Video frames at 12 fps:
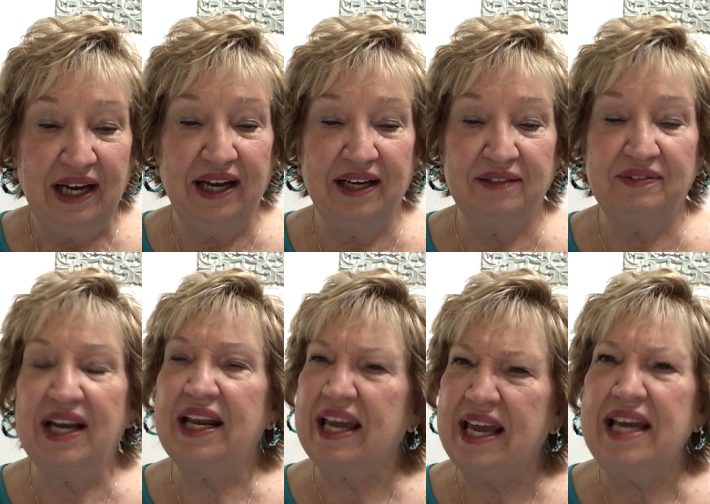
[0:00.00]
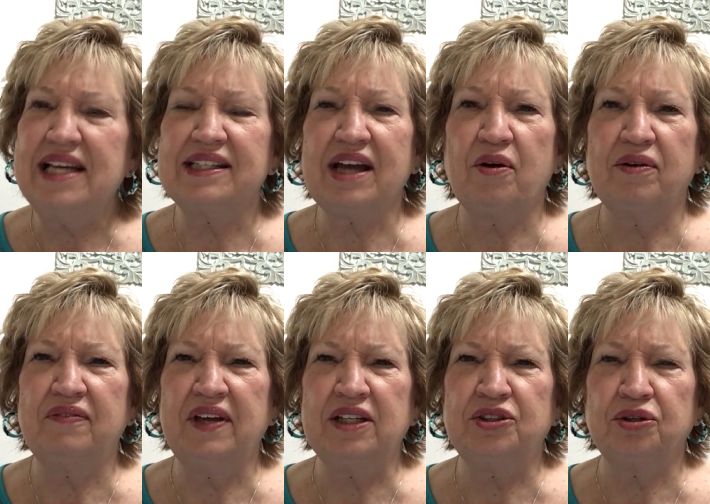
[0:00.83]
uh, that He is our
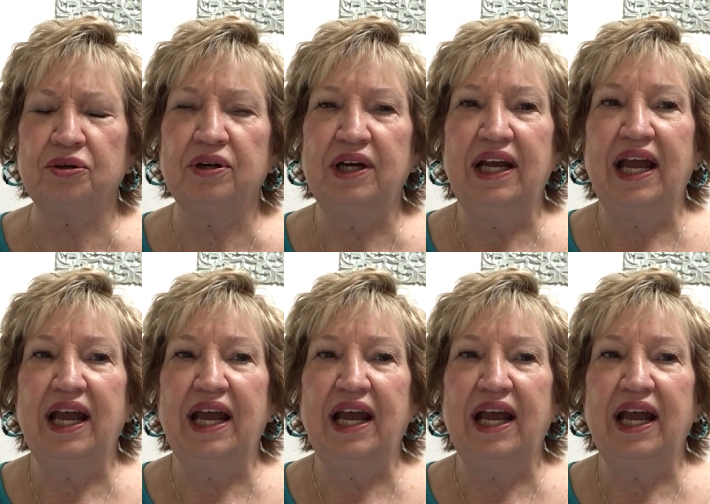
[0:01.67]
avenger.